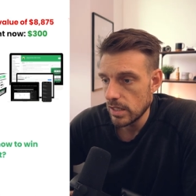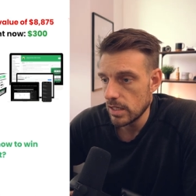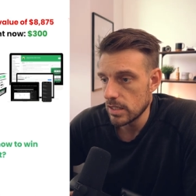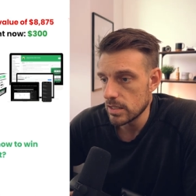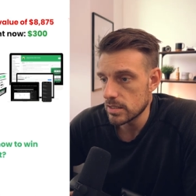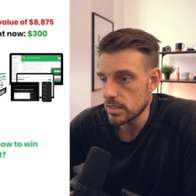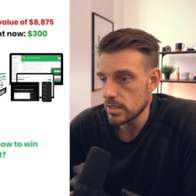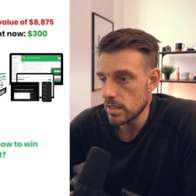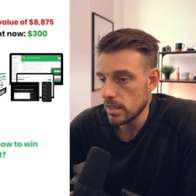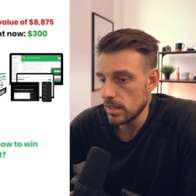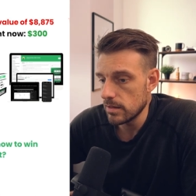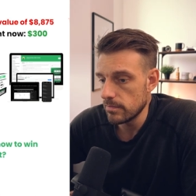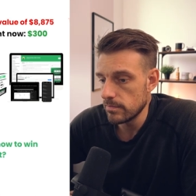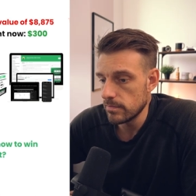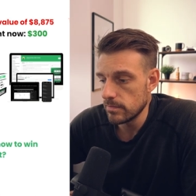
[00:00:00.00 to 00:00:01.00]
It's
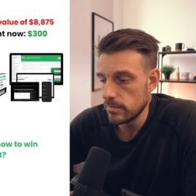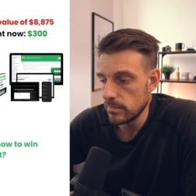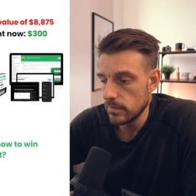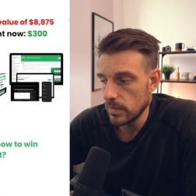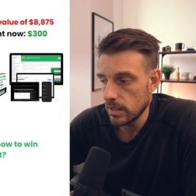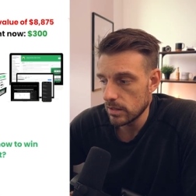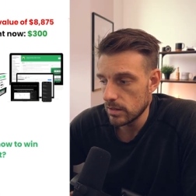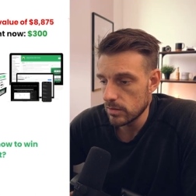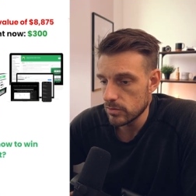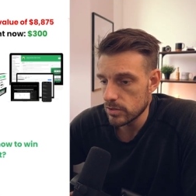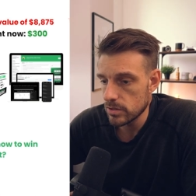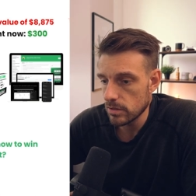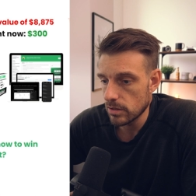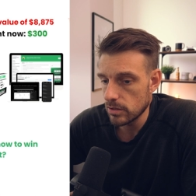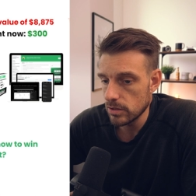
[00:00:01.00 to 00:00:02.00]
um, like
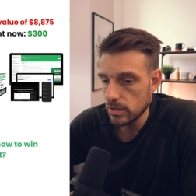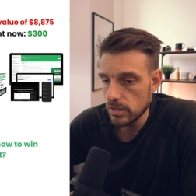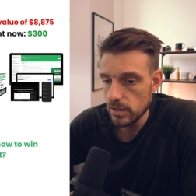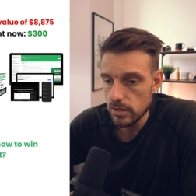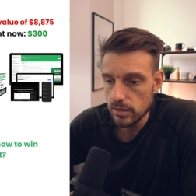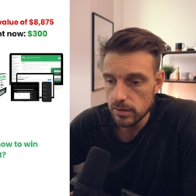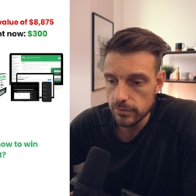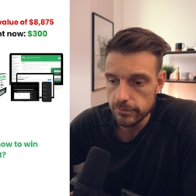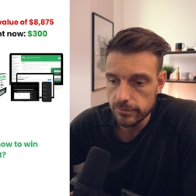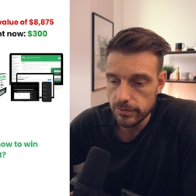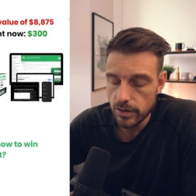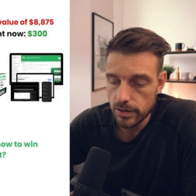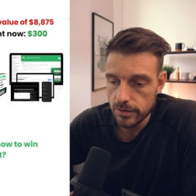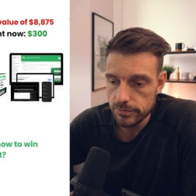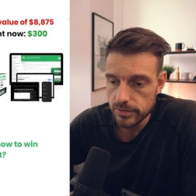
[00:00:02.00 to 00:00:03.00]
there's a good deal
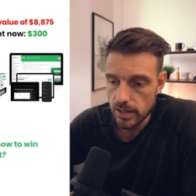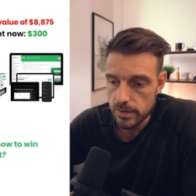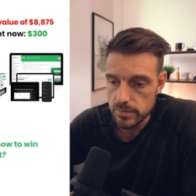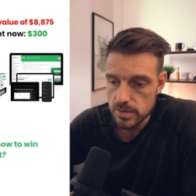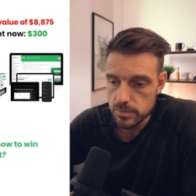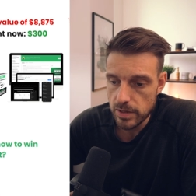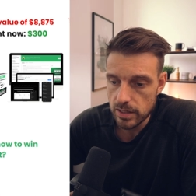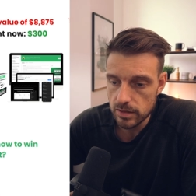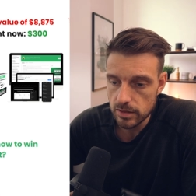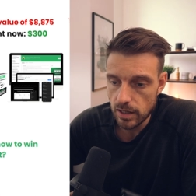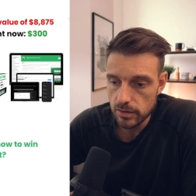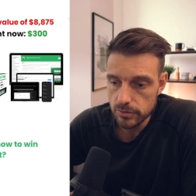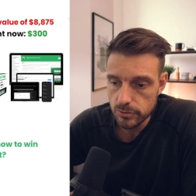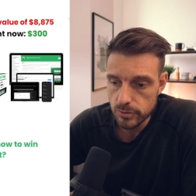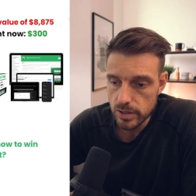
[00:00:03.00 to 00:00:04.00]
of, uh, of time spent
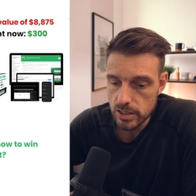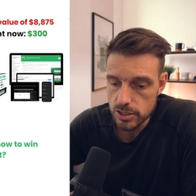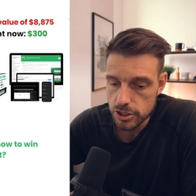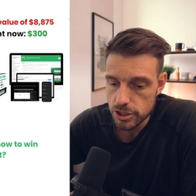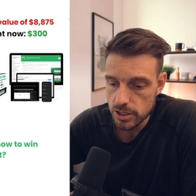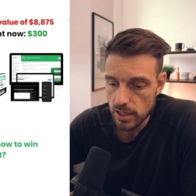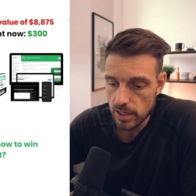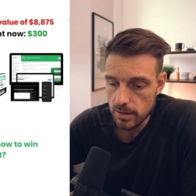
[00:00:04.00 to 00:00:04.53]
outreach.